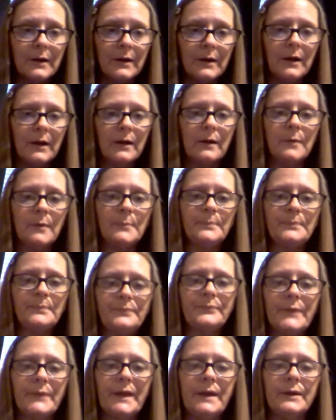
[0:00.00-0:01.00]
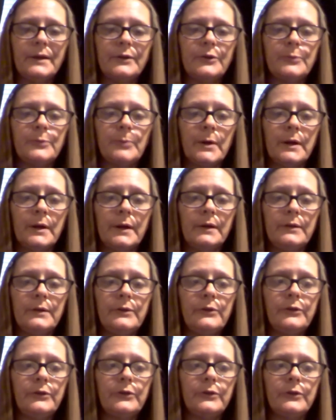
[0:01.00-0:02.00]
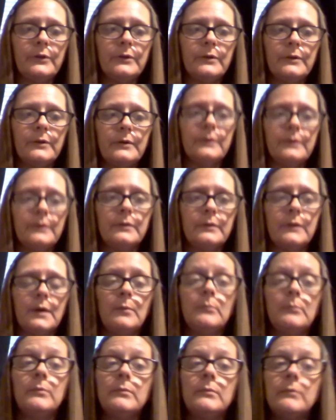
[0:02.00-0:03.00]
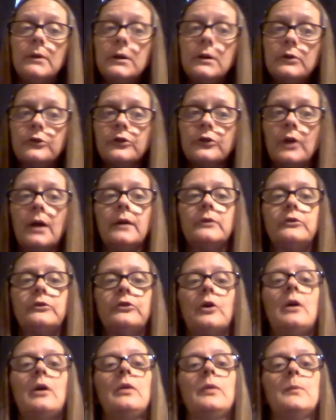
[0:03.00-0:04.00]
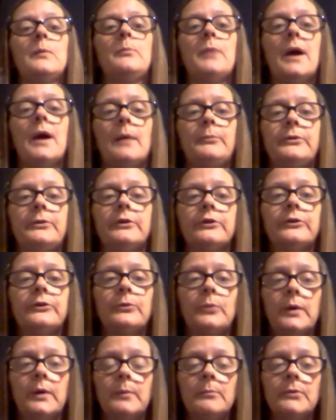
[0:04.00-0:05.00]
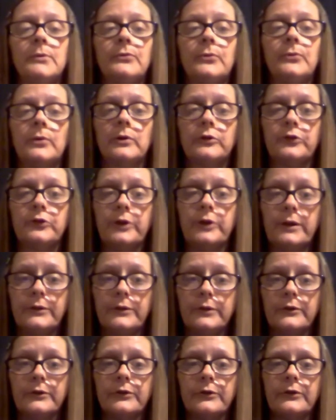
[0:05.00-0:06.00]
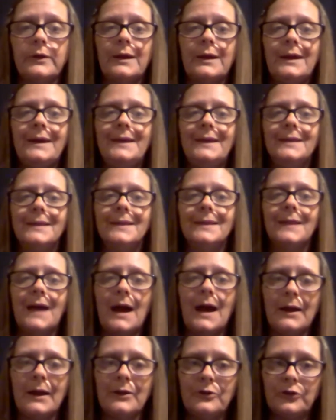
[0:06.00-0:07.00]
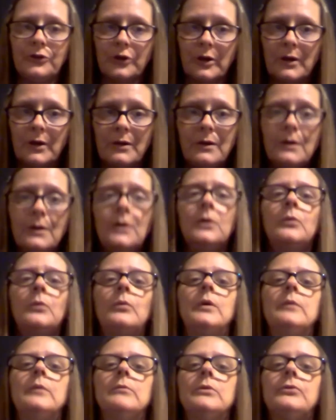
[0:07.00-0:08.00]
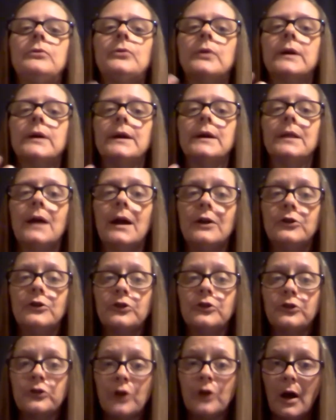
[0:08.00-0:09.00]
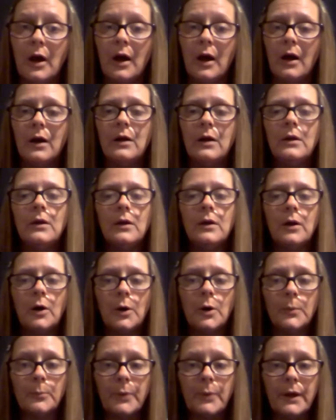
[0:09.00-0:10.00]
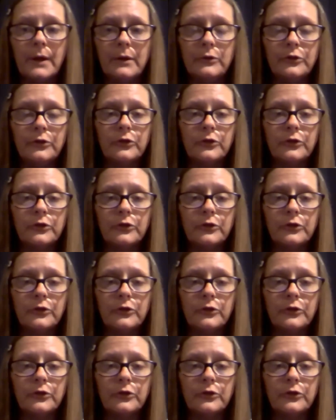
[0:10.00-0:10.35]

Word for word: uh, he explains that much like John the Baptist went before Jesus, Elijah went before Elisha on page